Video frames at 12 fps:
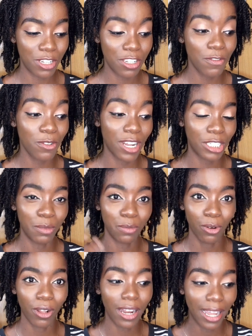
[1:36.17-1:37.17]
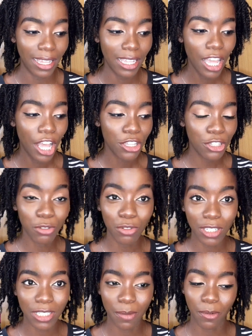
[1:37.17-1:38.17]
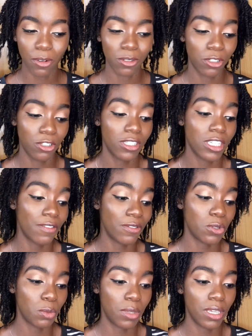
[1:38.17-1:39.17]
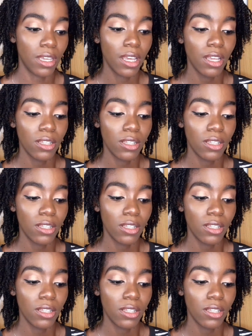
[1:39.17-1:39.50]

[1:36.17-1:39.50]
She didn't even know that she bought like children's hair products, so she just gave it to me.